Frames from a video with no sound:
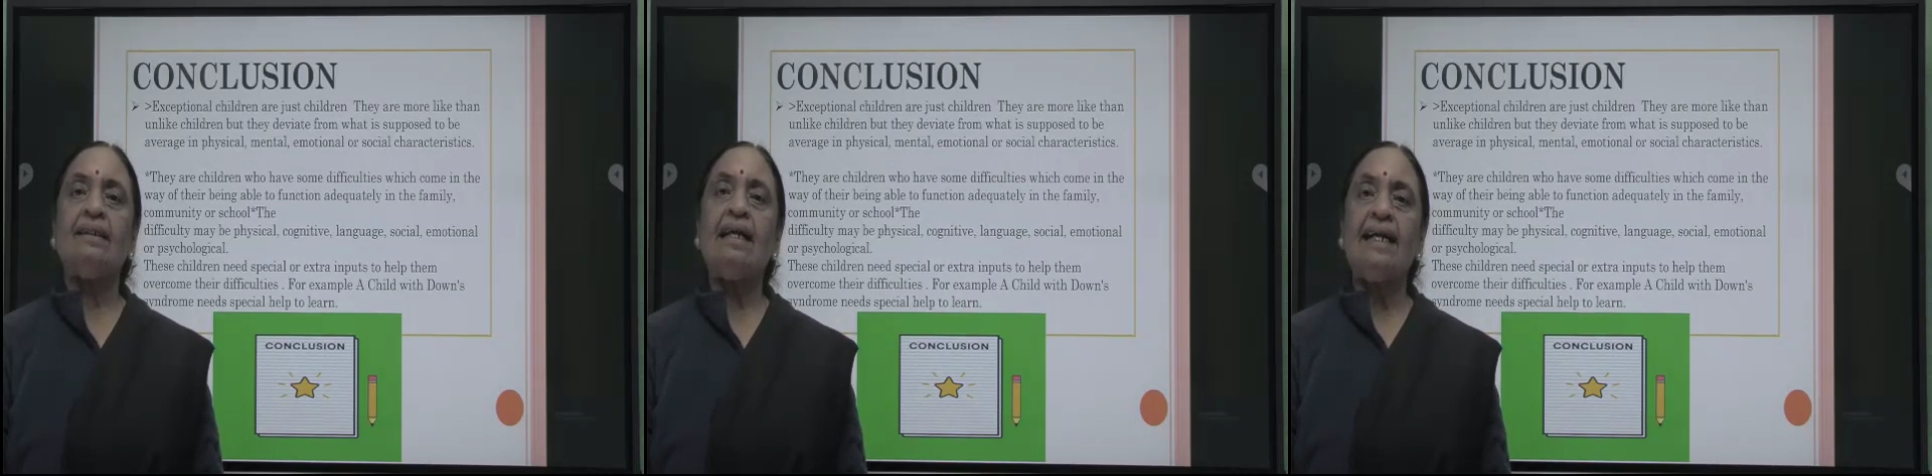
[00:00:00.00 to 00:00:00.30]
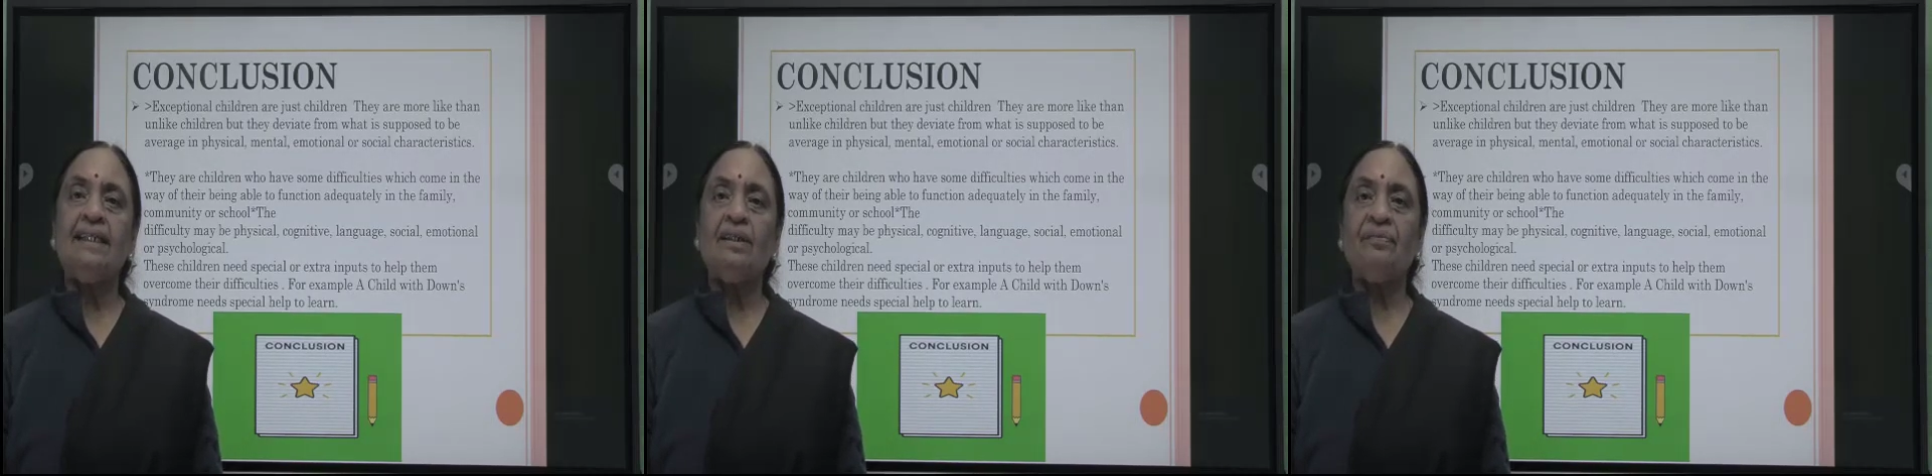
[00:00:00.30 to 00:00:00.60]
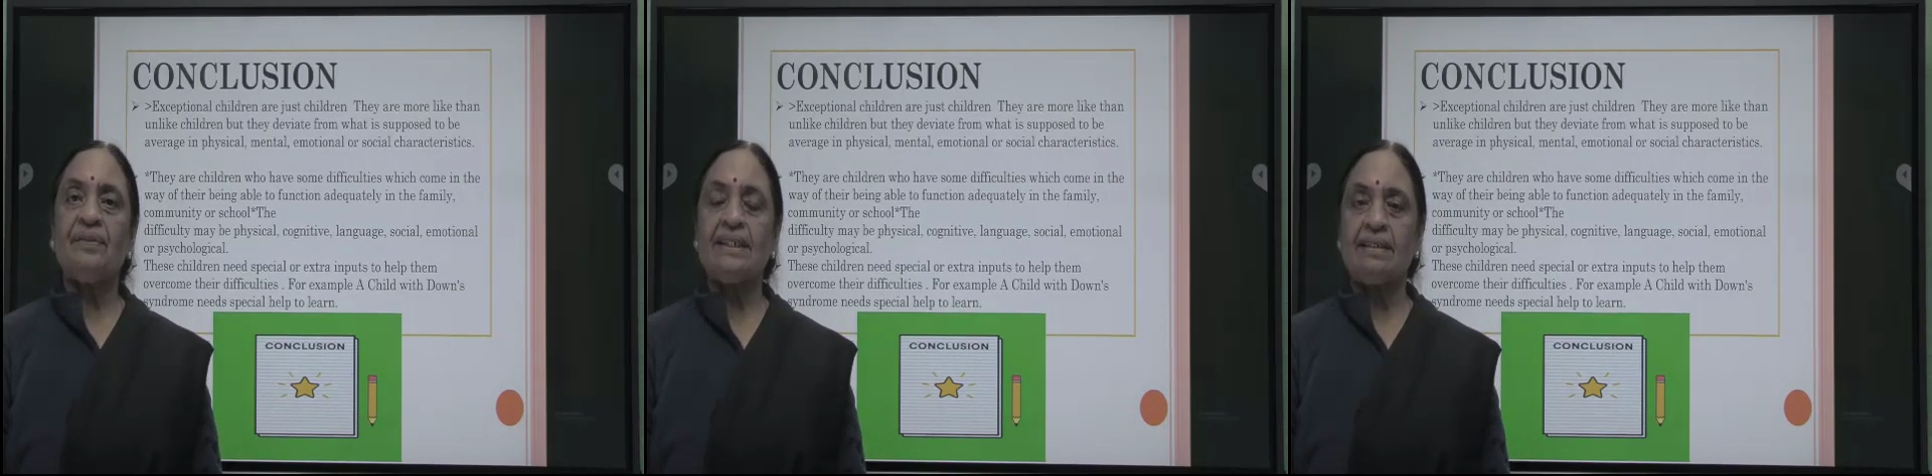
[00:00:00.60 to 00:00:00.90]
the
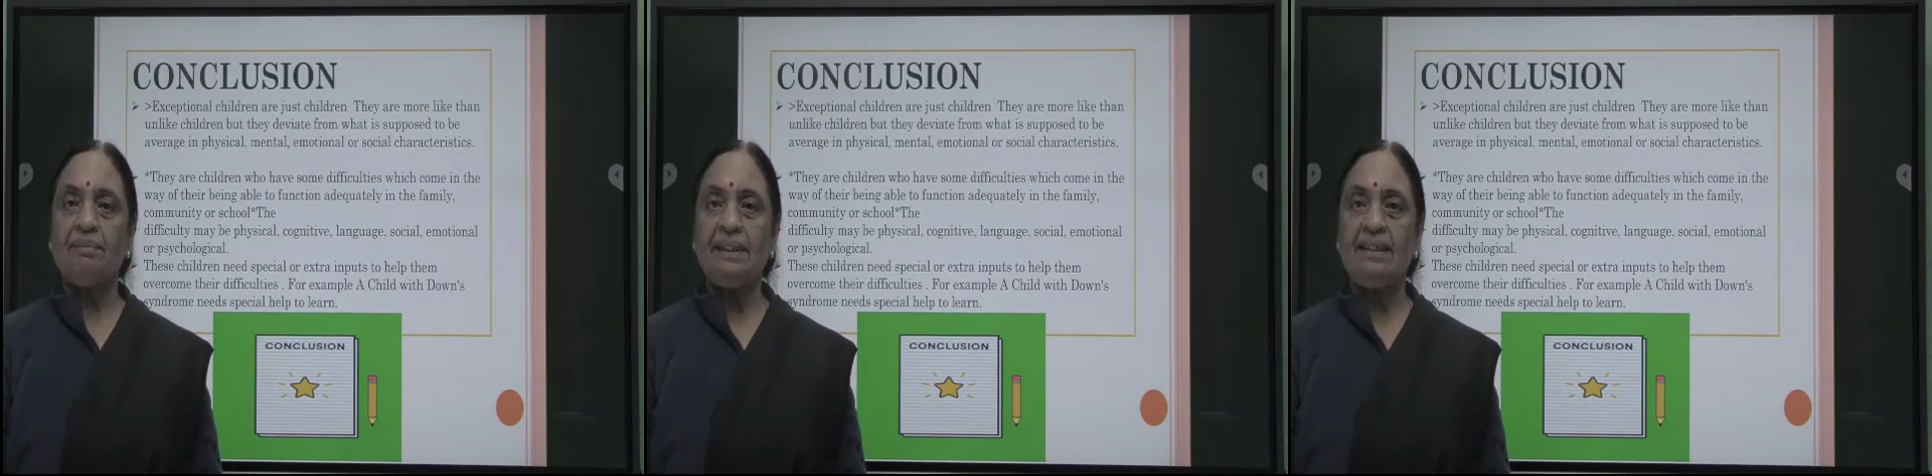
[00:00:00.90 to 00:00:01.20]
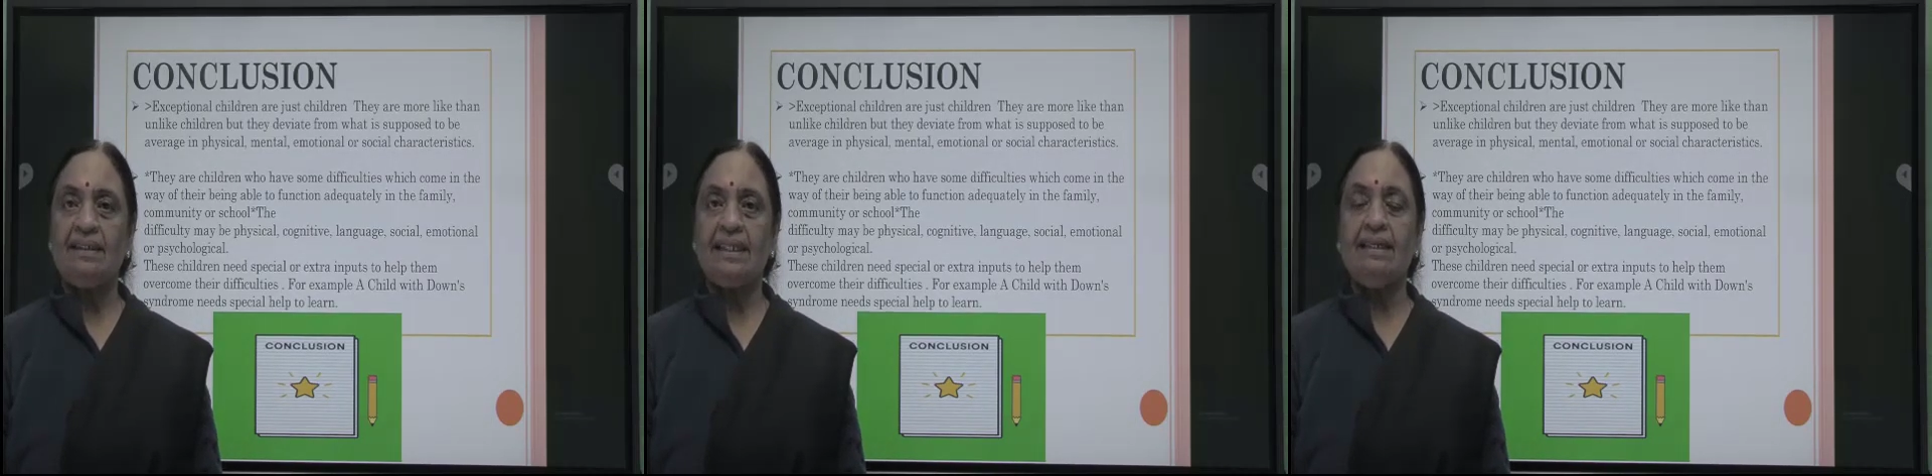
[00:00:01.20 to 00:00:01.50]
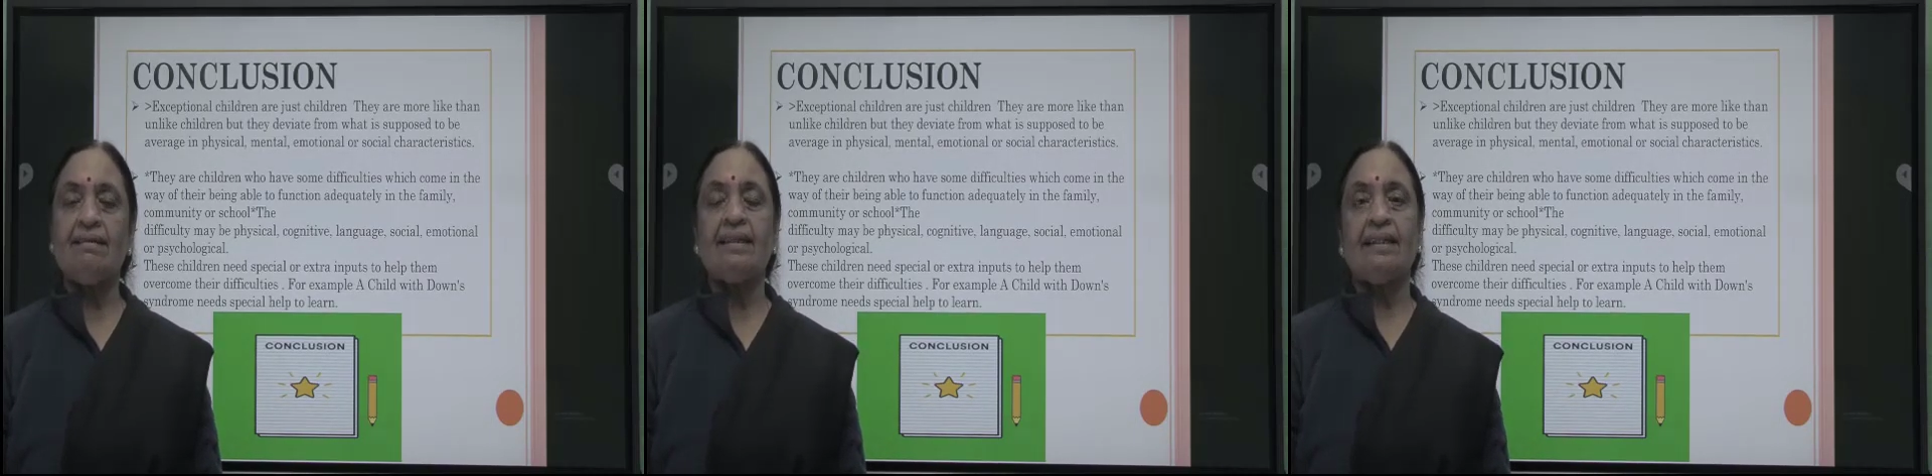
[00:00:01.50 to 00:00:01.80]
kind of
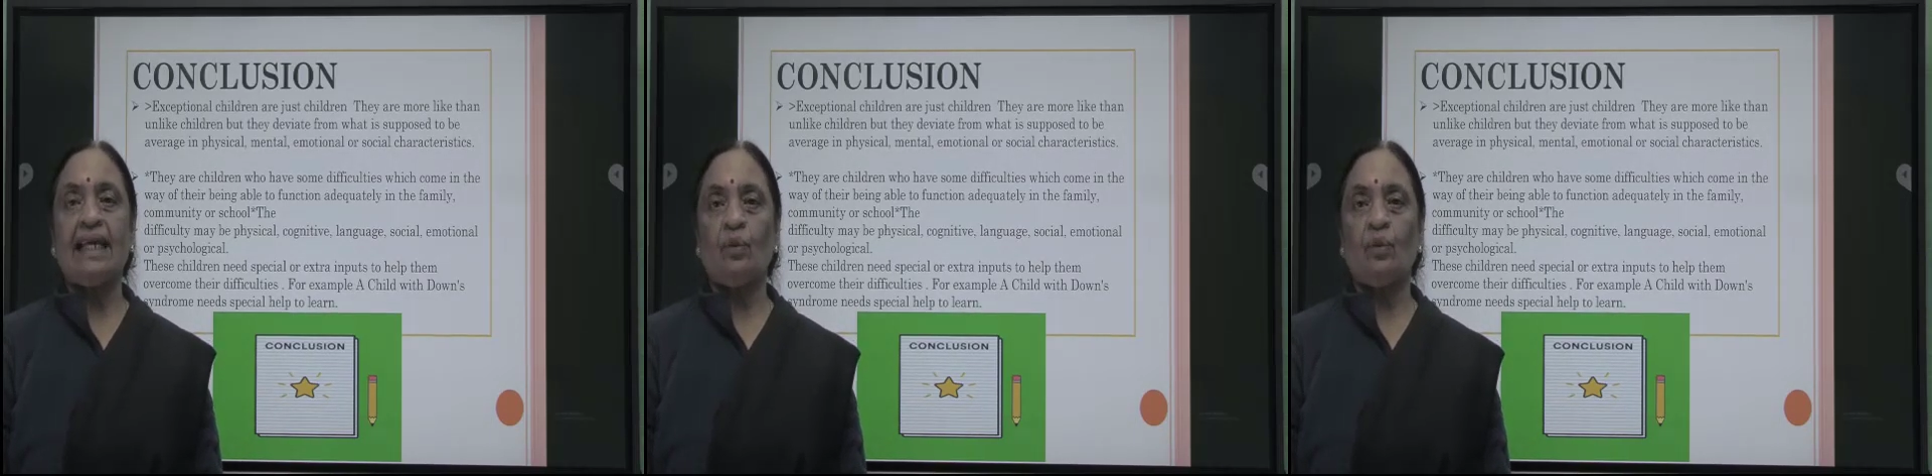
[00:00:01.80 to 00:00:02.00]
disabilities